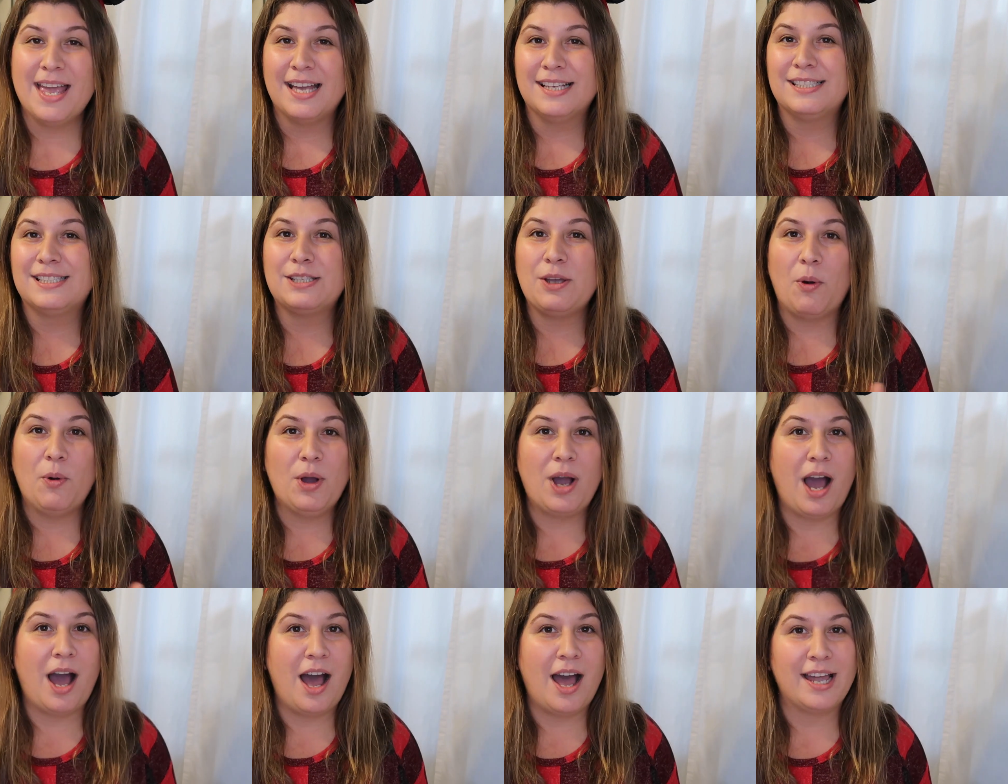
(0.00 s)
so
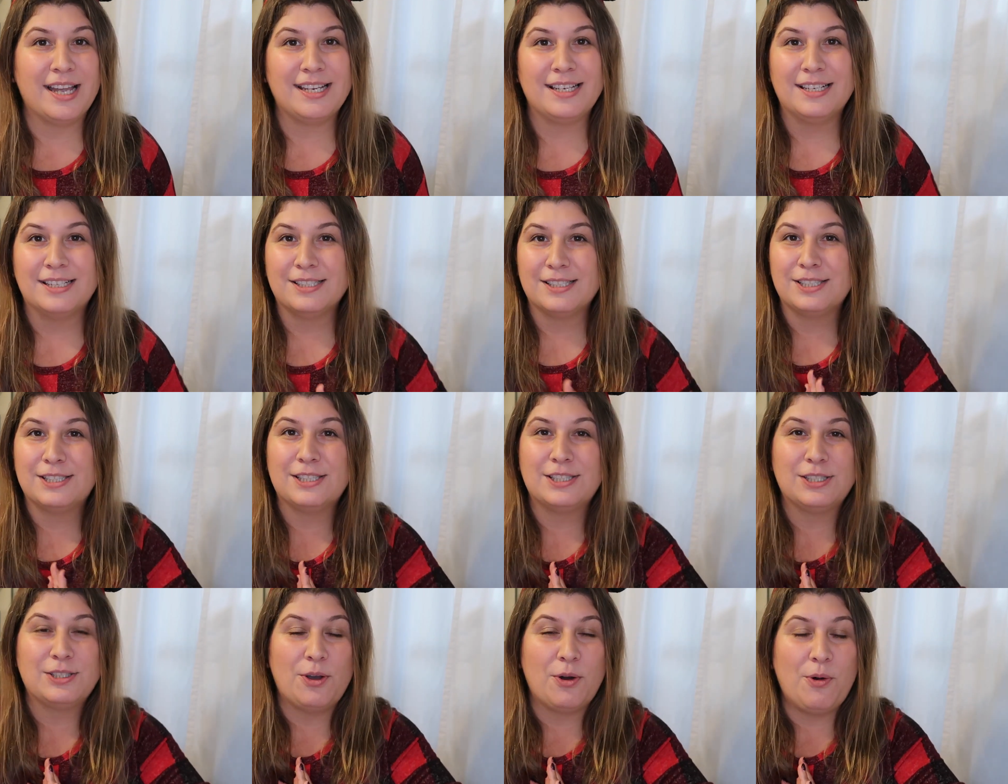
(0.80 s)
kind,
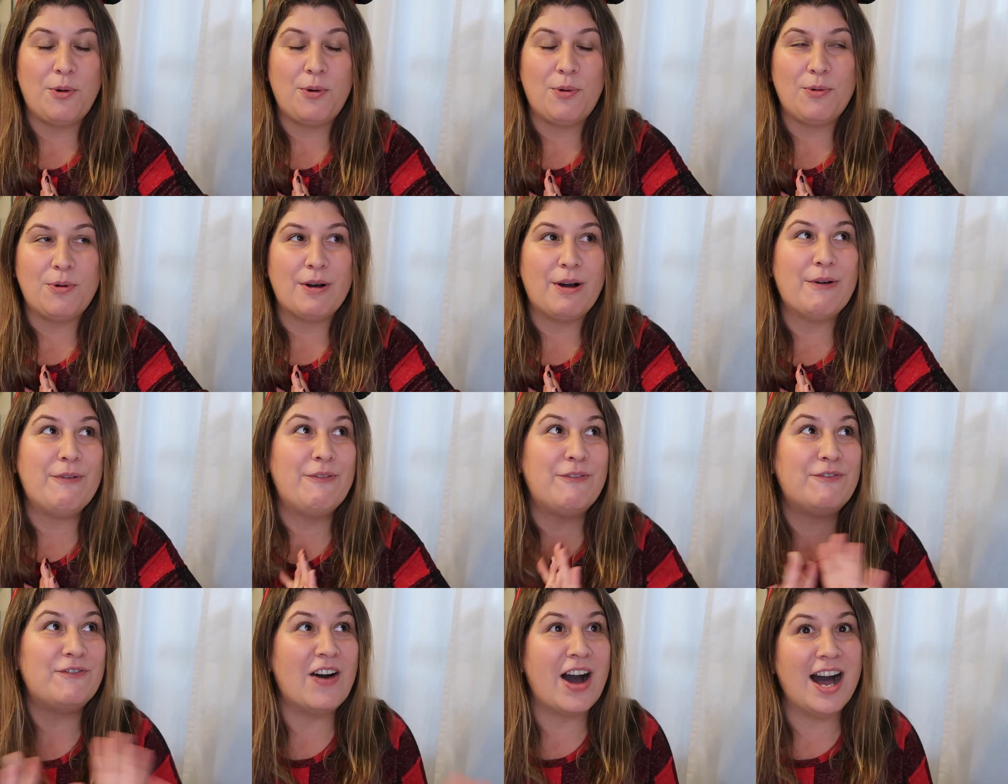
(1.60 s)
so
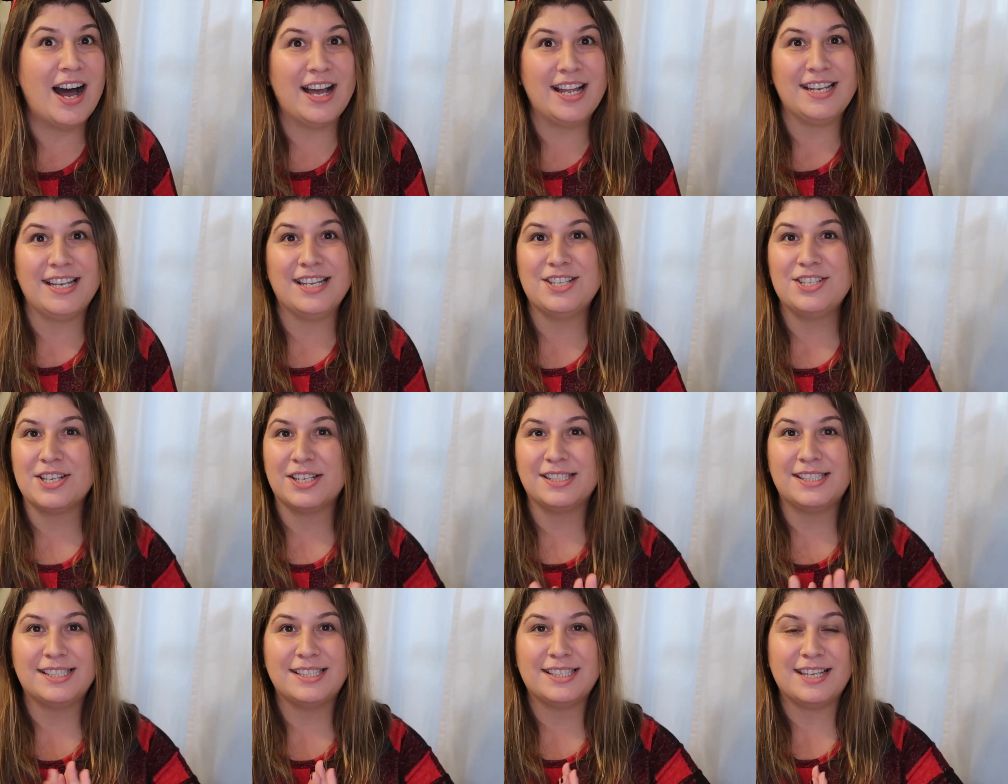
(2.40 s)
fun,
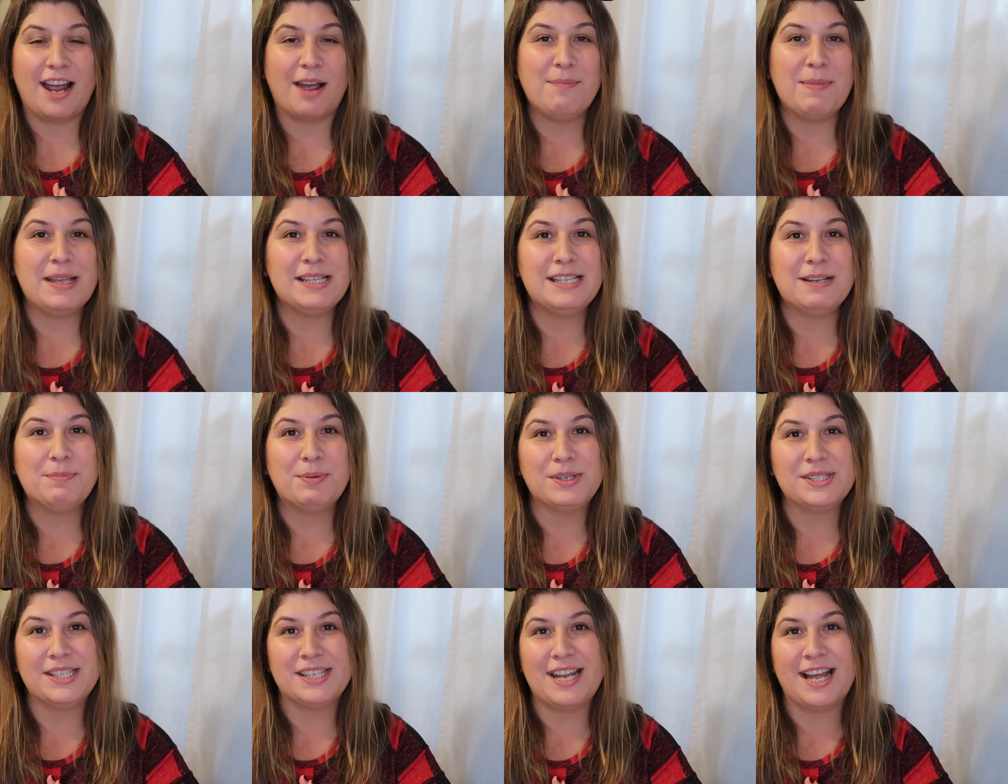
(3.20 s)
just amazing
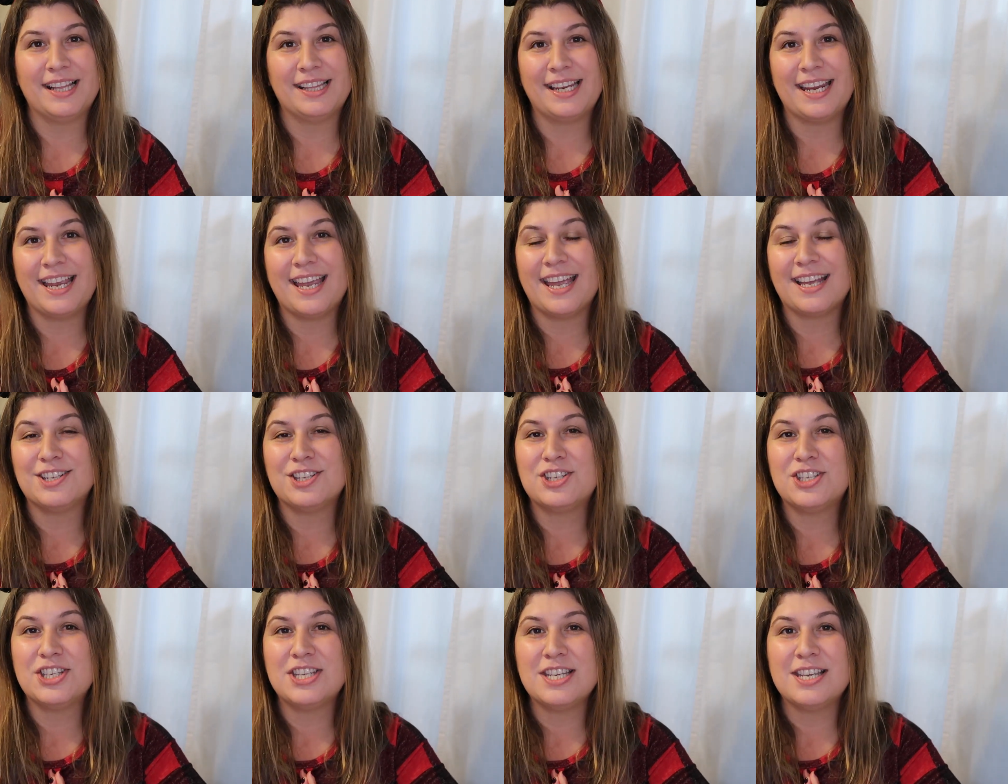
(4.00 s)
personality,
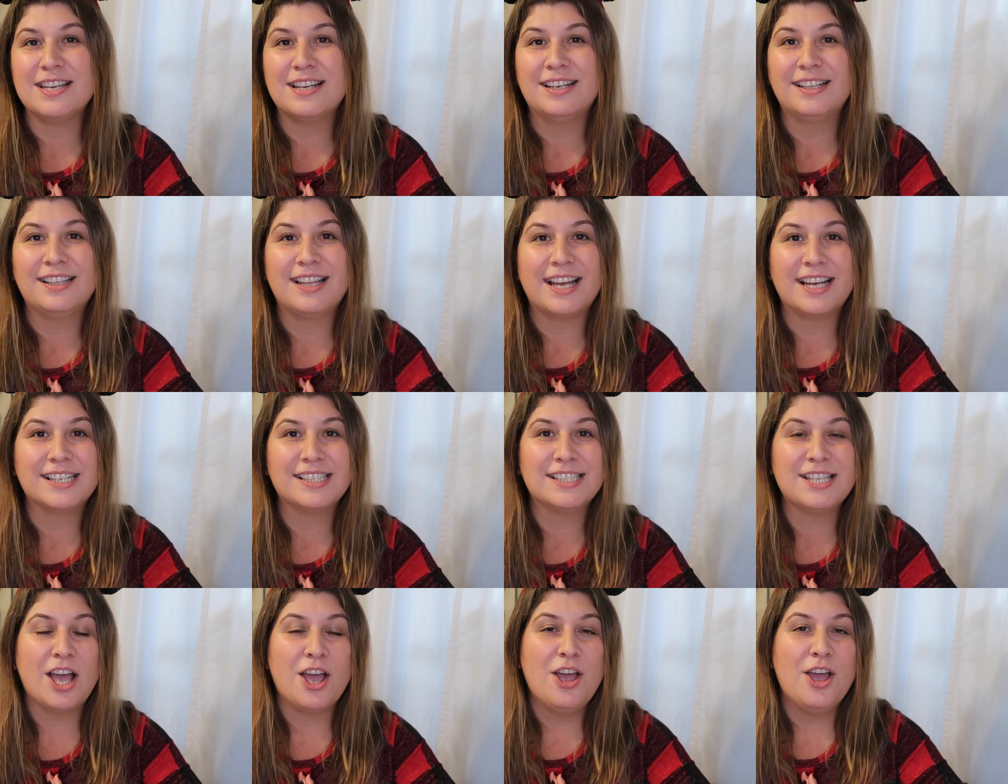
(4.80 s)
and she
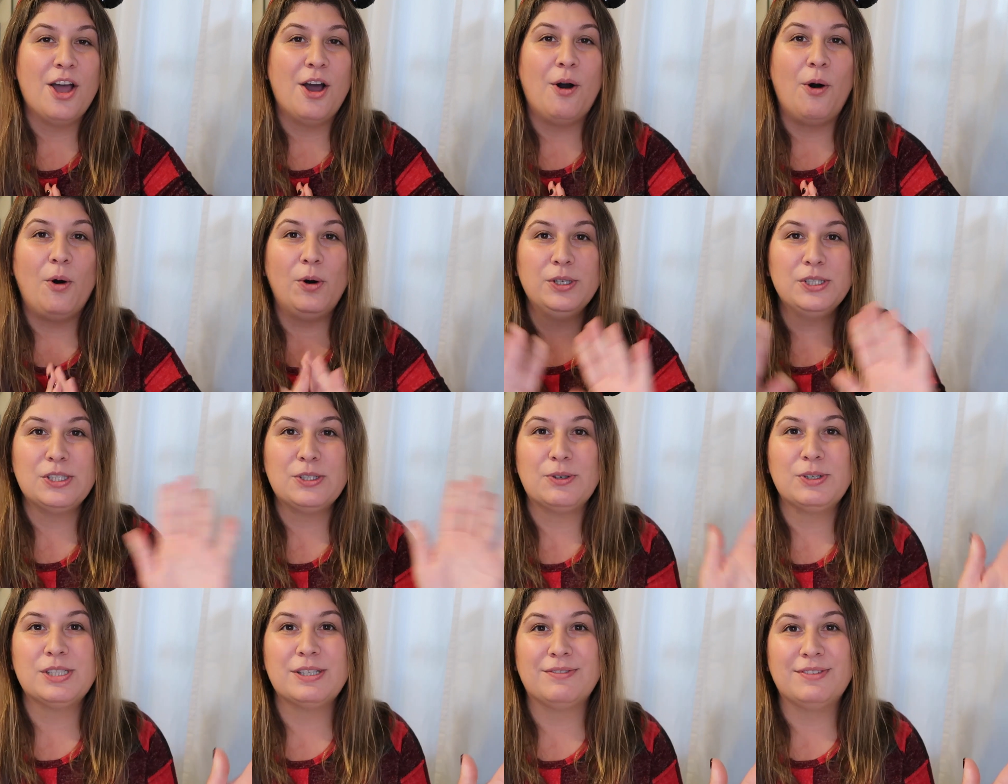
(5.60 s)
collects all
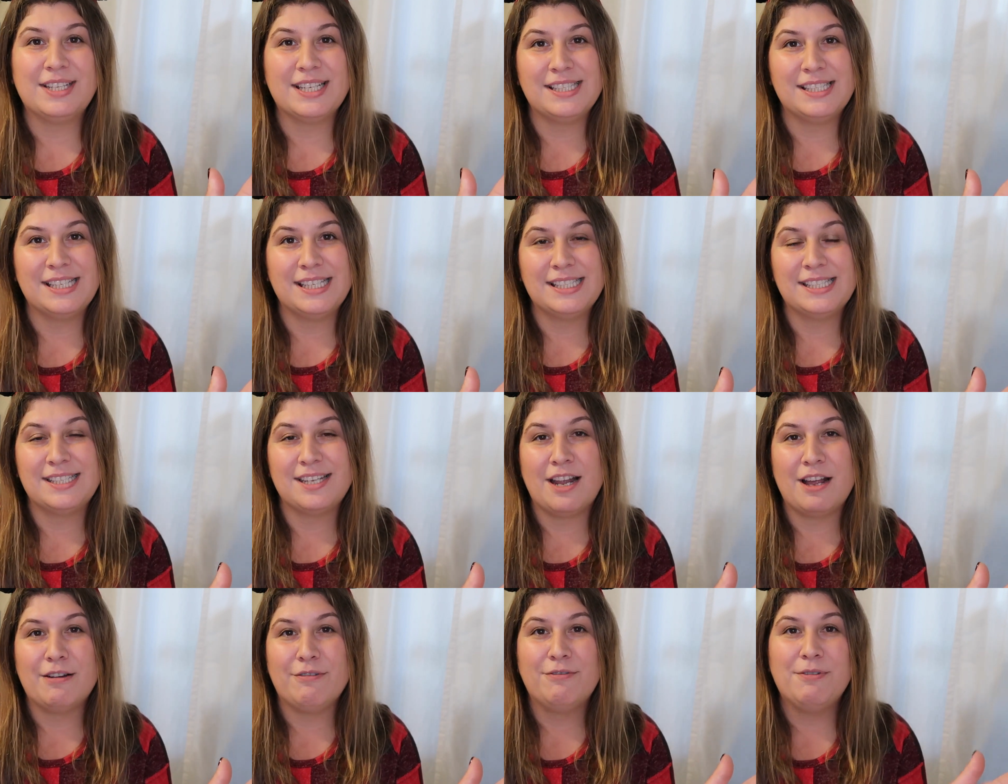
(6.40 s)
sorts of Disney
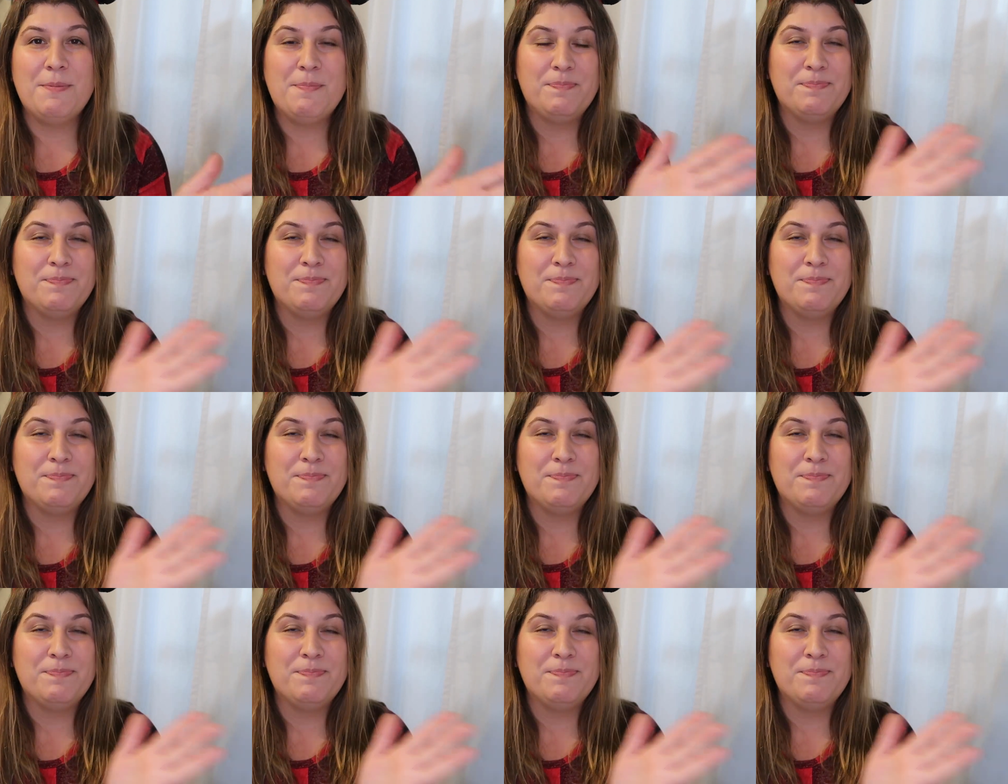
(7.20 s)
stuff.